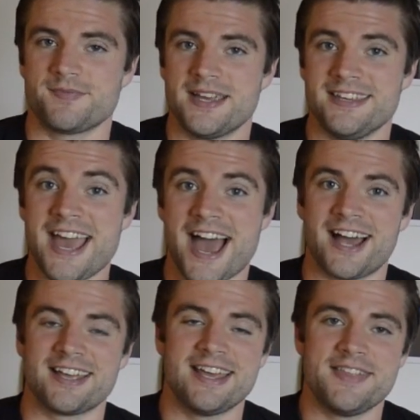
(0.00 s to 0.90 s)
Yeah,
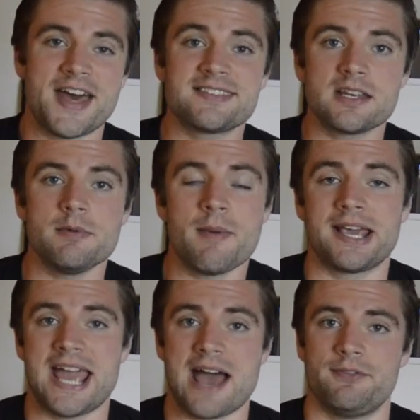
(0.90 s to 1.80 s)
that's going to be my
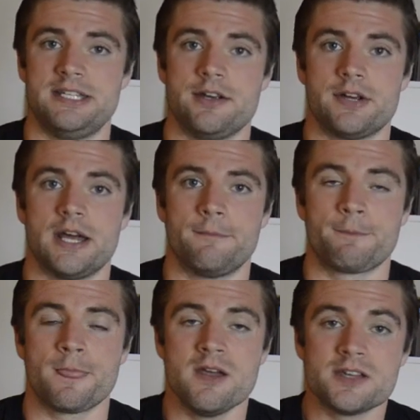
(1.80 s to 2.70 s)
cafeteria.
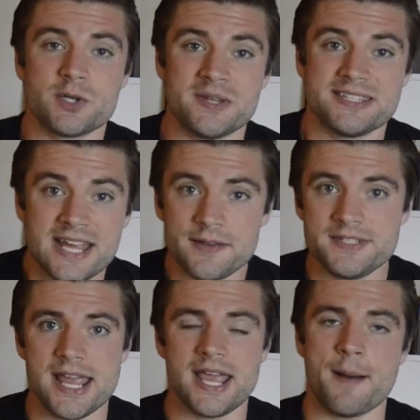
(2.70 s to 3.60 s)
So instead of
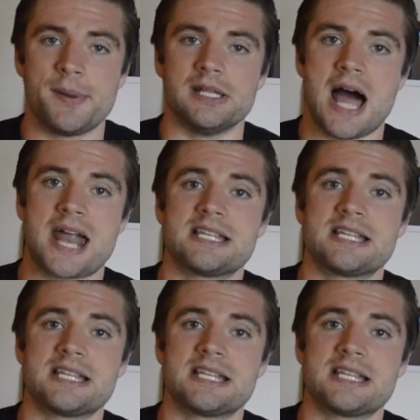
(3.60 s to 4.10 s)
taking up a lot of